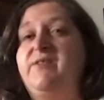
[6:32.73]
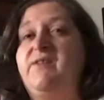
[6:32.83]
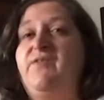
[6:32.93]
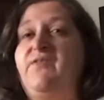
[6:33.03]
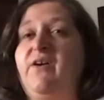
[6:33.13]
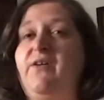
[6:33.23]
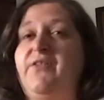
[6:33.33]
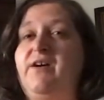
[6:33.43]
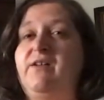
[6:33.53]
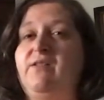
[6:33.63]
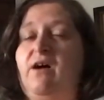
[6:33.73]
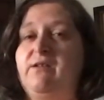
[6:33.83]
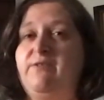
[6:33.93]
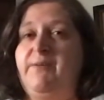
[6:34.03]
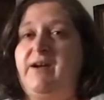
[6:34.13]
did fulfill the
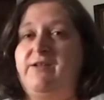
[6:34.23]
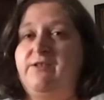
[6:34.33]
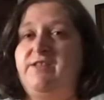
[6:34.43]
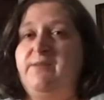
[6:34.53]
longest book on your